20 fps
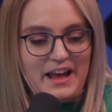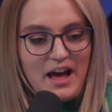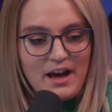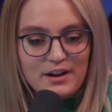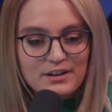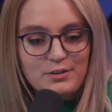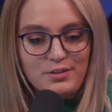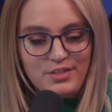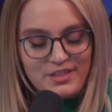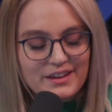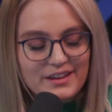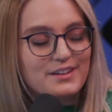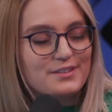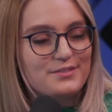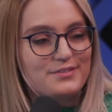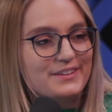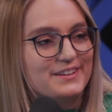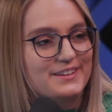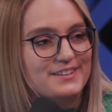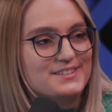how do you think it
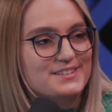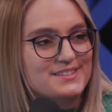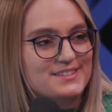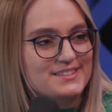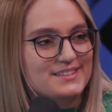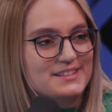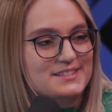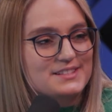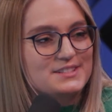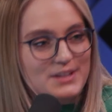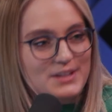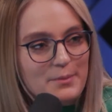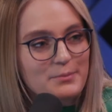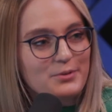feels? That's a dumb